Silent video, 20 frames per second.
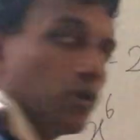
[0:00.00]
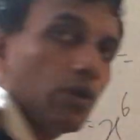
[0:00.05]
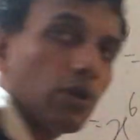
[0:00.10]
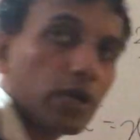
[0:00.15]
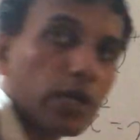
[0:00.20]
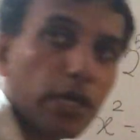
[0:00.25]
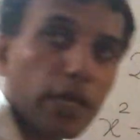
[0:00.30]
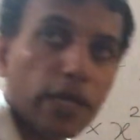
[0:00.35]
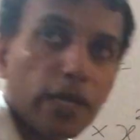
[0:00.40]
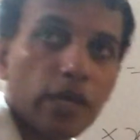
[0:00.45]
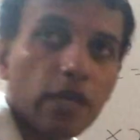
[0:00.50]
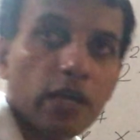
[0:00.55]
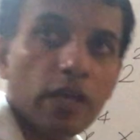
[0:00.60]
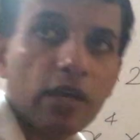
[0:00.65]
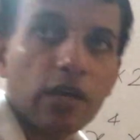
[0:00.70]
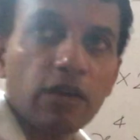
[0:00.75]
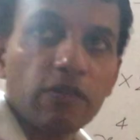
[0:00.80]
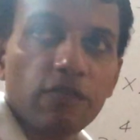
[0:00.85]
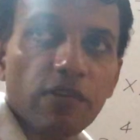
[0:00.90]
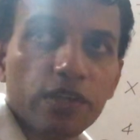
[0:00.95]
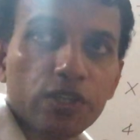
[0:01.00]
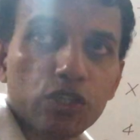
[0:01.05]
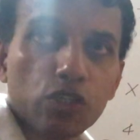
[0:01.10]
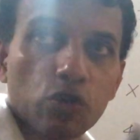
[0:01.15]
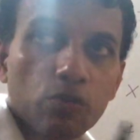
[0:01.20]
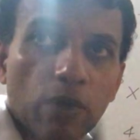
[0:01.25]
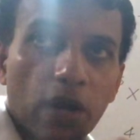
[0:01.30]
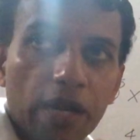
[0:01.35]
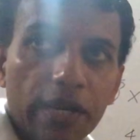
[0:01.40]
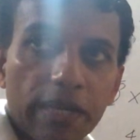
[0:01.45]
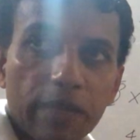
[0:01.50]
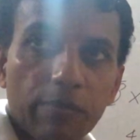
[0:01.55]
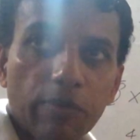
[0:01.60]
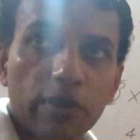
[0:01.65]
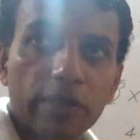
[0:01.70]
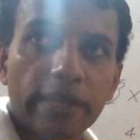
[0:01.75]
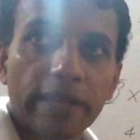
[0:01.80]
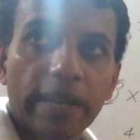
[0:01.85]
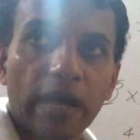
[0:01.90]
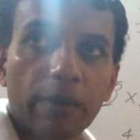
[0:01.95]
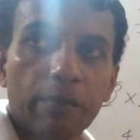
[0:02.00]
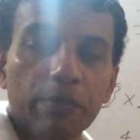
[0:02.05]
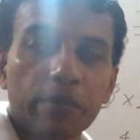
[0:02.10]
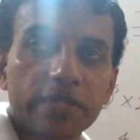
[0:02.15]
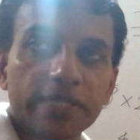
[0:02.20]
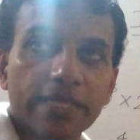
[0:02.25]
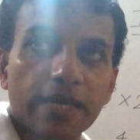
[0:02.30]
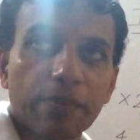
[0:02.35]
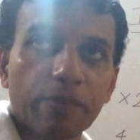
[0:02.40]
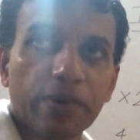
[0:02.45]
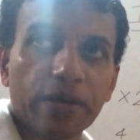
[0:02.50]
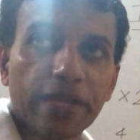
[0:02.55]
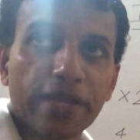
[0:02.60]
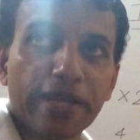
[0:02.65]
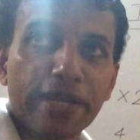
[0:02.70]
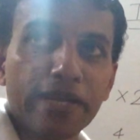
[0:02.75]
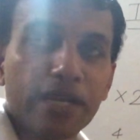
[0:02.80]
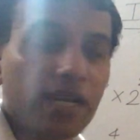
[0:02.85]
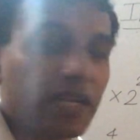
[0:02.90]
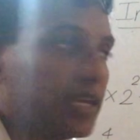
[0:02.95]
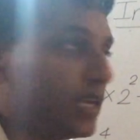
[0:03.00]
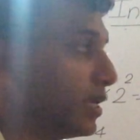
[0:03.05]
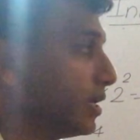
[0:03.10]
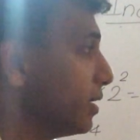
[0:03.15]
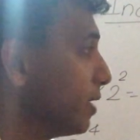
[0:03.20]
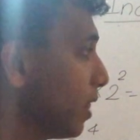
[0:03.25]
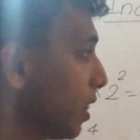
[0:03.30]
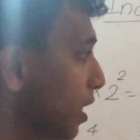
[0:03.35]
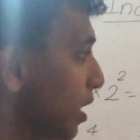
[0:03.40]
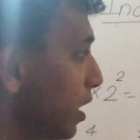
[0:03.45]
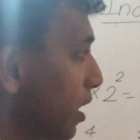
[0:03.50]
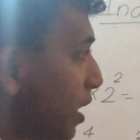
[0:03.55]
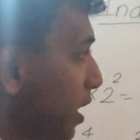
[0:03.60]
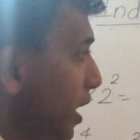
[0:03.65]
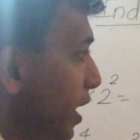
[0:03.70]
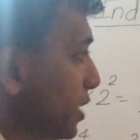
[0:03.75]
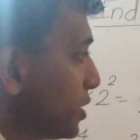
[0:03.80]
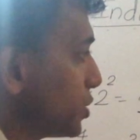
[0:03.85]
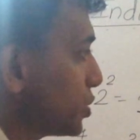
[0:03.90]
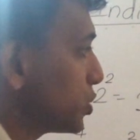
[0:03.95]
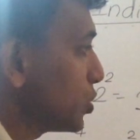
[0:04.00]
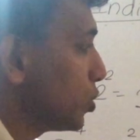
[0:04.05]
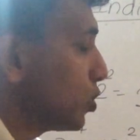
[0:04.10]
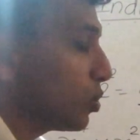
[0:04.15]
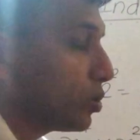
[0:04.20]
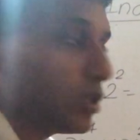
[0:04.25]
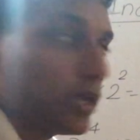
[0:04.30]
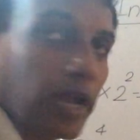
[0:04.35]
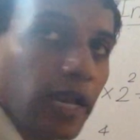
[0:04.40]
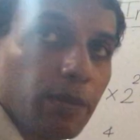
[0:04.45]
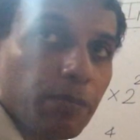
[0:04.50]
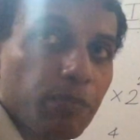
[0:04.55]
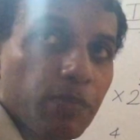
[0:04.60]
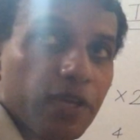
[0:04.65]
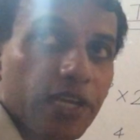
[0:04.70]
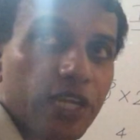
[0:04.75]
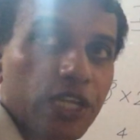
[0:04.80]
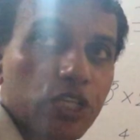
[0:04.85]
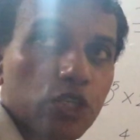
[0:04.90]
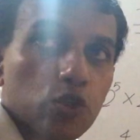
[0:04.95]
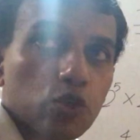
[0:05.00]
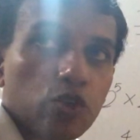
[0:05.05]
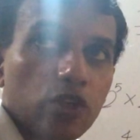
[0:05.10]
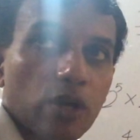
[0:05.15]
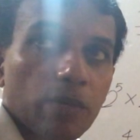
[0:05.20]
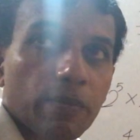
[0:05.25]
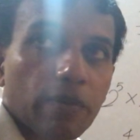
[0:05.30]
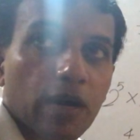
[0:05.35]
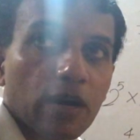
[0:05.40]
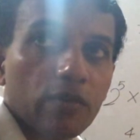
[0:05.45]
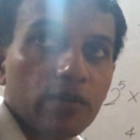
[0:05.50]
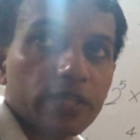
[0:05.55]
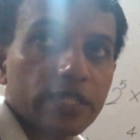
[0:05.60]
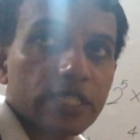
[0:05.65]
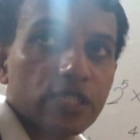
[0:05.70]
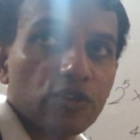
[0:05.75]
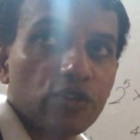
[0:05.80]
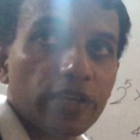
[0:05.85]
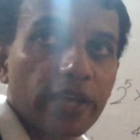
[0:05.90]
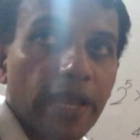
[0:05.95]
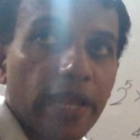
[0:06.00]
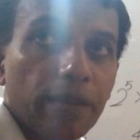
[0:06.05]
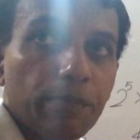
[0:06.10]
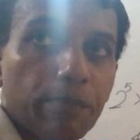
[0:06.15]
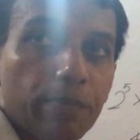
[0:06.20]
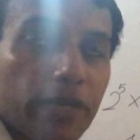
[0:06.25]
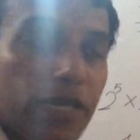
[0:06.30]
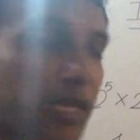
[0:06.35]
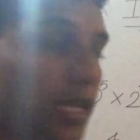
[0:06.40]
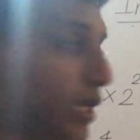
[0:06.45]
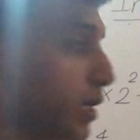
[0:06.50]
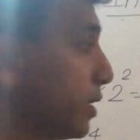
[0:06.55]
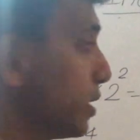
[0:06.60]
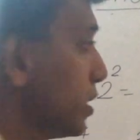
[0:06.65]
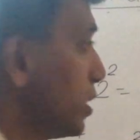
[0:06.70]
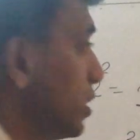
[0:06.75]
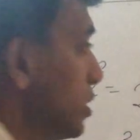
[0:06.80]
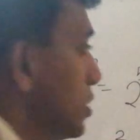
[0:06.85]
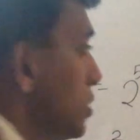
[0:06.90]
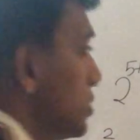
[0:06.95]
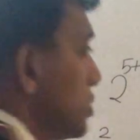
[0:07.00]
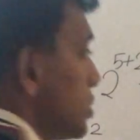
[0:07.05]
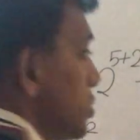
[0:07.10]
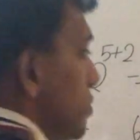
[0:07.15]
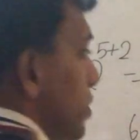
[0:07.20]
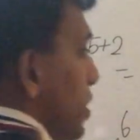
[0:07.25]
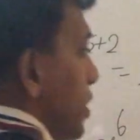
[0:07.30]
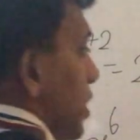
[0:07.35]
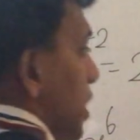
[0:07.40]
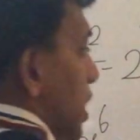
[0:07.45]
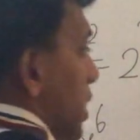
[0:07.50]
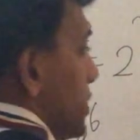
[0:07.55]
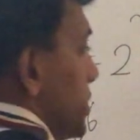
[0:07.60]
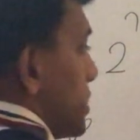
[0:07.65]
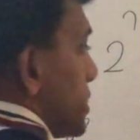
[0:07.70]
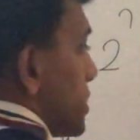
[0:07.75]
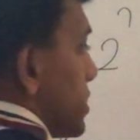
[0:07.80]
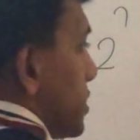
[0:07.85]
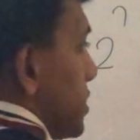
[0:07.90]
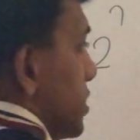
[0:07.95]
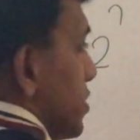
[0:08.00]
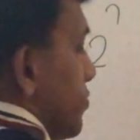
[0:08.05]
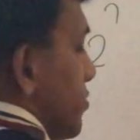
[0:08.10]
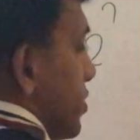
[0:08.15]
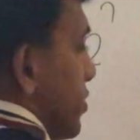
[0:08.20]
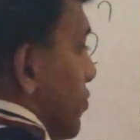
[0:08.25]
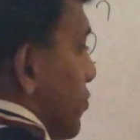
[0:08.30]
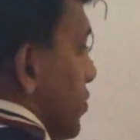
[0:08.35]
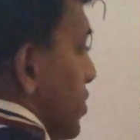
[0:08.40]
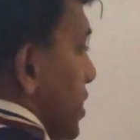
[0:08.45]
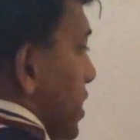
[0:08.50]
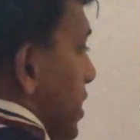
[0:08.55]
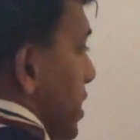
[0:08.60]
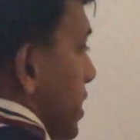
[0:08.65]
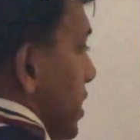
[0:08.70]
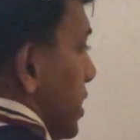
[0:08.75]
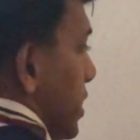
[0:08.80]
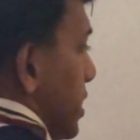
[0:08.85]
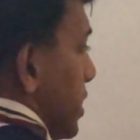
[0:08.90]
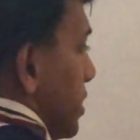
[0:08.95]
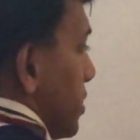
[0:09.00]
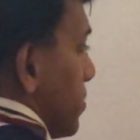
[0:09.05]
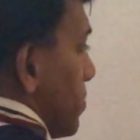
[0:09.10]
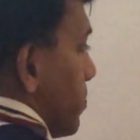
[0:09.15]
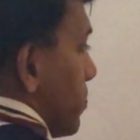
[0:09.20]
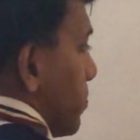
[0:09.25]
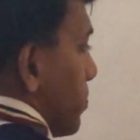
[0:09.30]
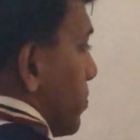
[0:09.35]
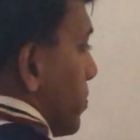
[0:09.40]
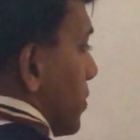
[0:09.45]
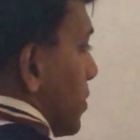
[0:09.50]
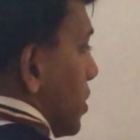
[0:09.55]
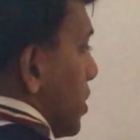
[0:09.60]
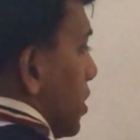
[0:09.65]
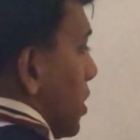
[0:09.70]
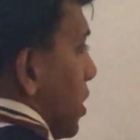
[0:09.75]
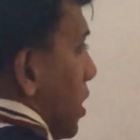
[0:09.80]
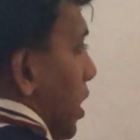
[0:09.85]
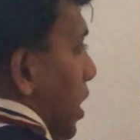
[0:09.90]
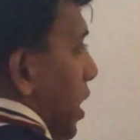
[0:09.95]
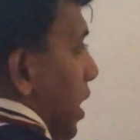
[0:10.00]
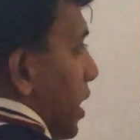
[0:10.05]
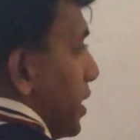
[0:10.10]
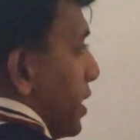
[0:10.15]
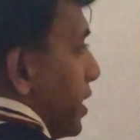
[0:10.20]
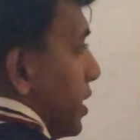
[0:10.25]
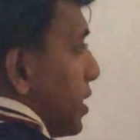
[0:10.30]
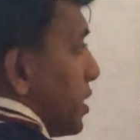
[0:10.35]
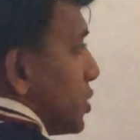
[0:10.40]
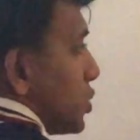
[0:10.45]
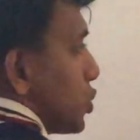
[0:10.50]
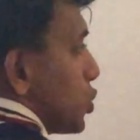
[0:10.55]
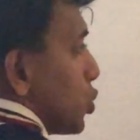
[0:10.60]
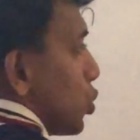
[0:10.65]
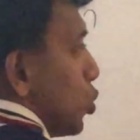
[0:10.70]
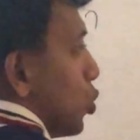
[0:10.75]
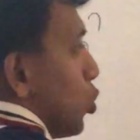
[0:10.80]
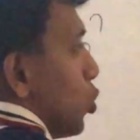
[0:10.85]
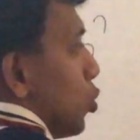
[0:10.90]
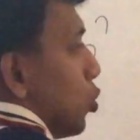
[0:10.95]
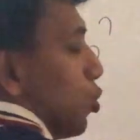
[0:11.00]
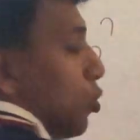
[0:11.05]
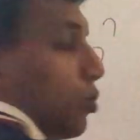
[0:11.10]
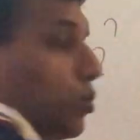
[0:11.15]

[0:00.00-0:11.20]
Okay, first you multiple the numbers separately and show that p to the power 3 and p. So what the answer? 15. Here show